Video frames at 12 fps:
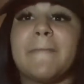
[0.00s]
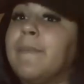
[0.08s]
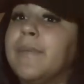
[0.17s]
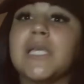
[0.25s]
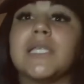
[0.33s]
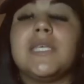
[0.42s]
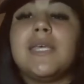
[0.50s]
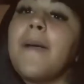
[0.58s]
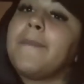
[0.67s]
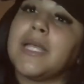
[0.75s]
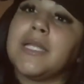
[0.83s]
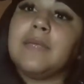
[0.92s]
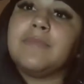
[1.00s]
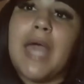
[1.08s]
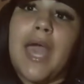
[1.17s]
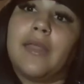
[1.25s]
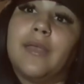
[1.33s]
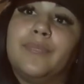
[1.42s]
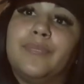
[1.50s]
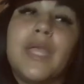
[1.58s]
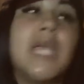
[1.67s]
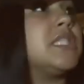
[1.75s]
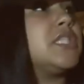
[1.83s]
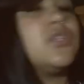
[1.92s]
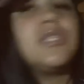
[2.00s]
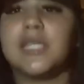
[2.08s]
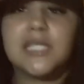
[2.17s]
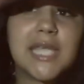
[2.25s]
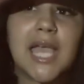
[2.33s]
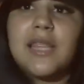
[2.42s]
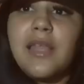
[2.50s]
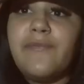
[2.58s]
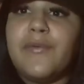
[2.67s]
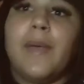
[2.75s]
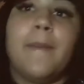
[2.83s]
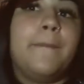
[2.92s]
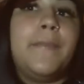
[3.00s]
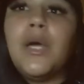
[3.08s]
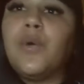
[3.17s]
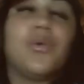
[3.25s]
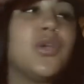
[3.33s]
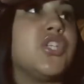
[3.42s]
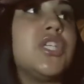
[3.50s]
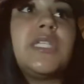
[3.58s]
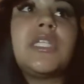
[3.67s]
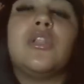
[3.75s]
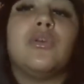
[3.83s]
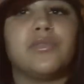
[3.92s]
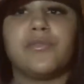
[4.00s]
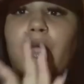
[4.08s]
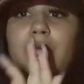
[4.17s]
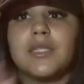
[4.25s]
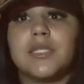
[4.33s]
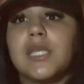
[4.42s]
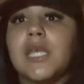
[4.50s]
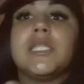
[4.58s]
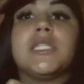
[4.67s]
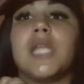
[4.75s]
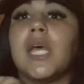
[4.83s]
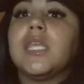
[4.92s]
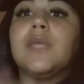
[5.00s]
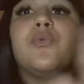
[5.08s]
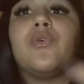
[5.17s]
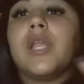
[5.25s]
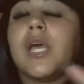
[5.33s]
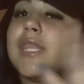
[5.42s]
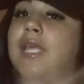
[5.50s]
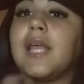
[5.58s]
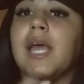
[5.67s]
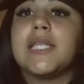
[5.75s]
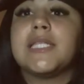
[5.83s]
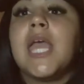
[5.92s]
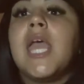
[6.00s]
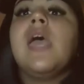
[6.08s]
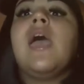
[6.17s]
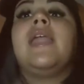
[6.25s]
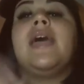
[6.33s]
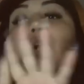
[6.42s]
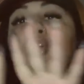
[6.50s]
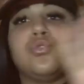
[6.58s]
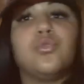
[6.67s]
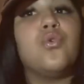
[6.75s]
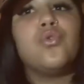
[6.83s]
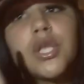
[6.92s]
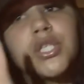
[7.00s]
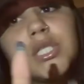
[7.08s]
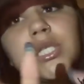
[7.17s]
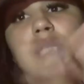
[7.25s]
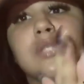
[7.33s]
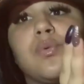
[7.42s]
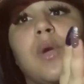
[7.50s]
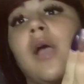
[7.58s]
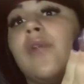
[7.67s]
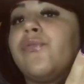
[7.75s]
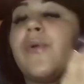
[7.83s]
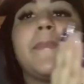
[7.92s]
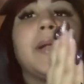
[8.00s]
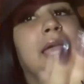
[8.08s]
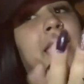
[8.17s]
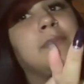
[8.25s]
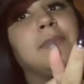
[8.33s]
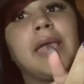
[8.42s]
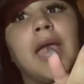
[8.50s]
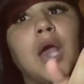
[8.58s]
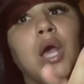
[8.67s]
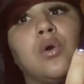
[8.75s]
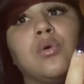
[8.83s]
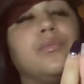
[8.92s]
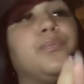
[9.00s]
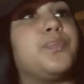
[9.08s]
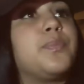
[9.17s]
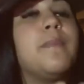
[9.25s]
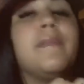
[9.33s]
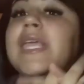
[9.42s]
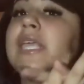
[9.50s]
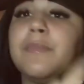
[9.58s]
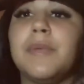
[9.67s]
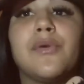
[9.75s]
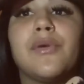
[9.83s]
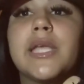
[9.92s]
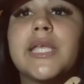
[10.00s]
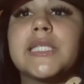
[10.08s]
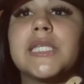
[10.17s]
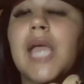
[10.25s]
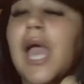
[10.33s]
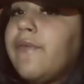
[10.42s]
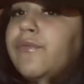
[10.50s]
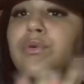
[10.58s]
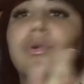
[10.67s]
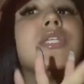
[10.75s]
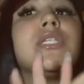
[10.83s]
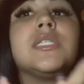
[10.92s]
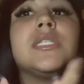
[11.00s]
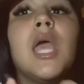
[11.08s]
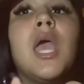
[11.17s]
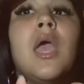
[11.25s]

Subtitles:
Because he got my name tatted. And still to this day, I love him, but we're just close friends. It's nothing more, nothing less. And I hold no grudges against Ron for playing me out, making me crazy. I have no grudges.